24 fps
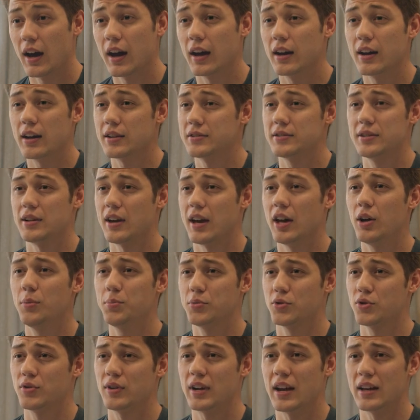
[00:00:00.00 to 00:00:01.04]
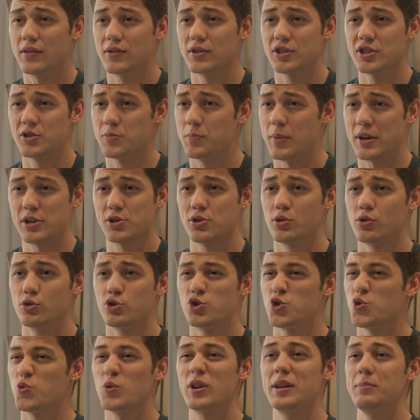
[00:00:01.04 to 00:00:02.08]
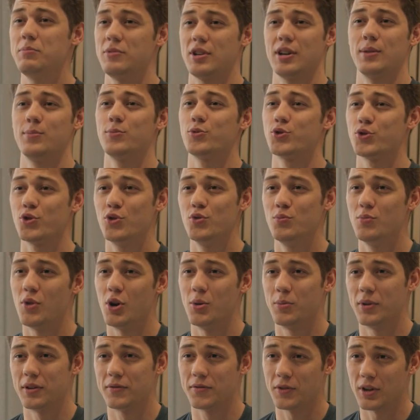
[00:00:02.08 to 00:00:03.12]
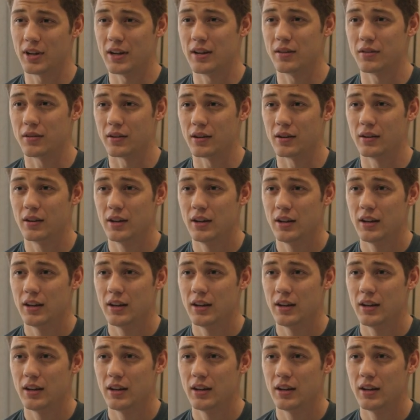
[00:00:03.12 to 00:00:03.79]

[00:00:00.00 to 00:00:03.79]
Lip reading: I got to help create the special dream come true moment for Ethan,